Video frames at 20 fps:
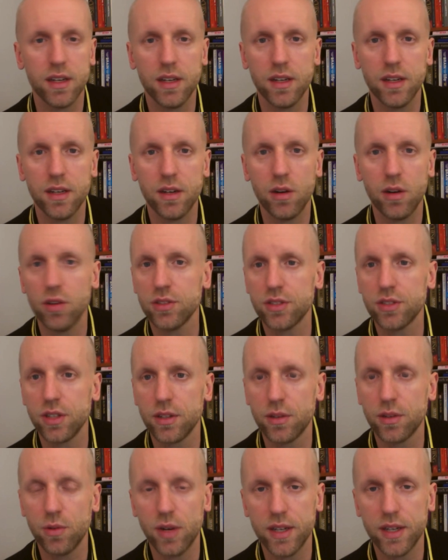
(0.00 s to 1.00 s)
hostel
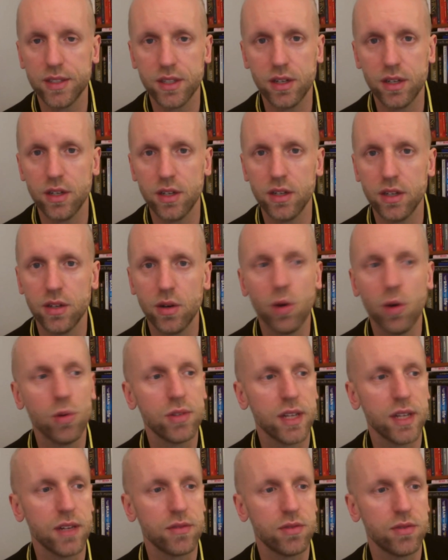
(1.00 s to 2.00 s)
or as a
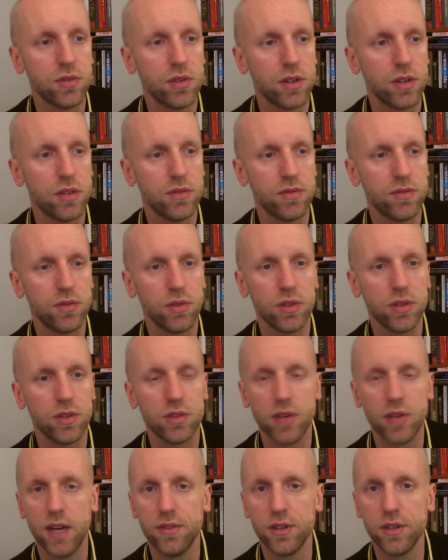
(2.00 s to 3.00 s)
hotel for
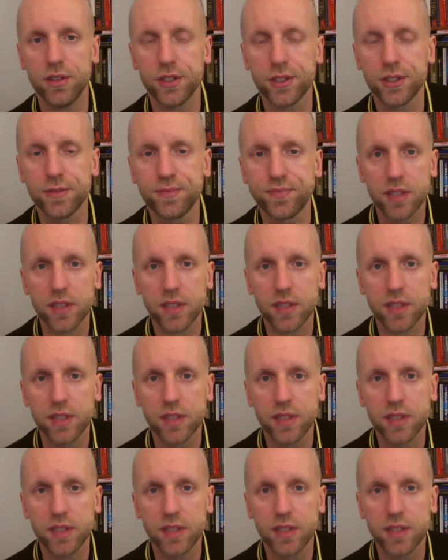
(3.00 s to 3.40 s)
travelers.